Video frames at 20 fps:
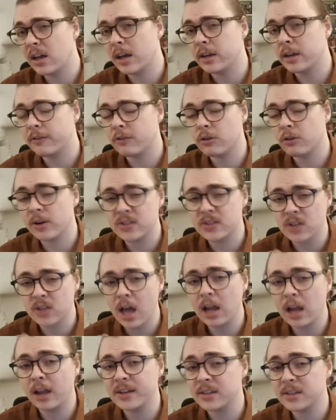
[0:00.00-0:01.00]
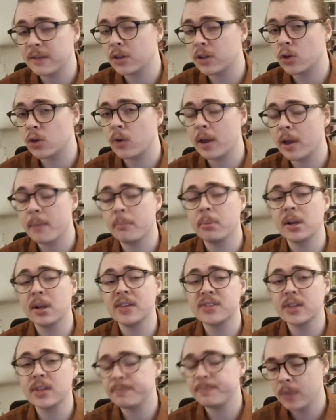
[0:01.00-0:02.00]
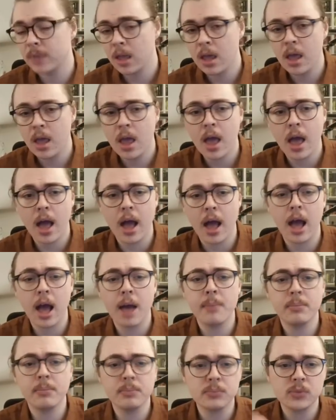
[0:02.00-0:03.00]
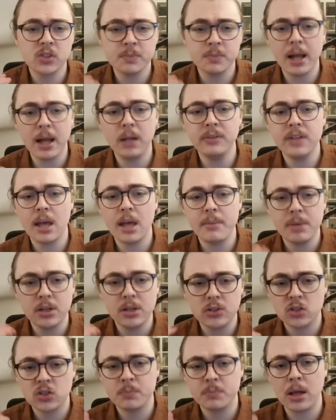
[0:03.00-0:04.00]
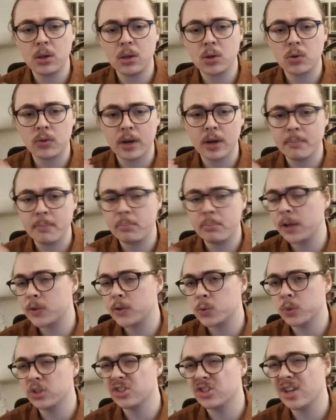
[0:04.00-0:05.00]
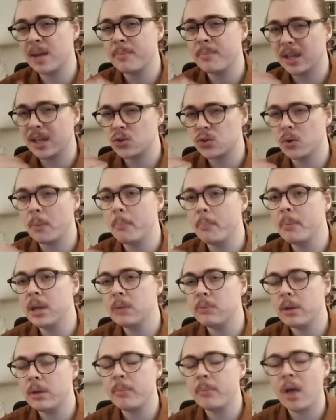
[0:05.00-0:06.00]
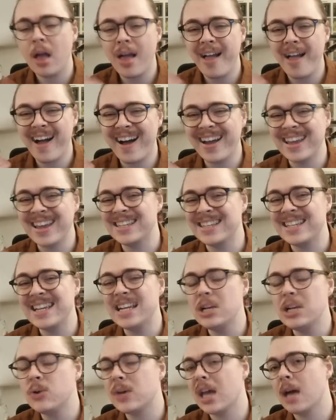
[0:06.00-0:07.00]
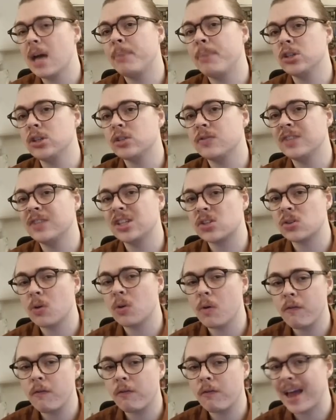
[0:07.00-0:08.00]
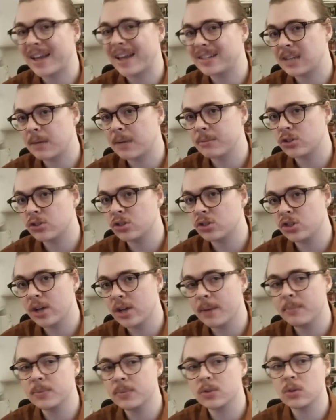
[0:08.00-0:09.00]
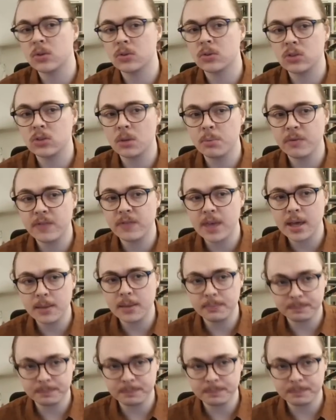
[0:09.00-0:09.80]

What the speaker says: of criss. I like to have the crit implicit. Spell damage, spell crit, +1 gem, that's your minimum. Ideally, you get a bunch of additional flat damage to gems on top of there.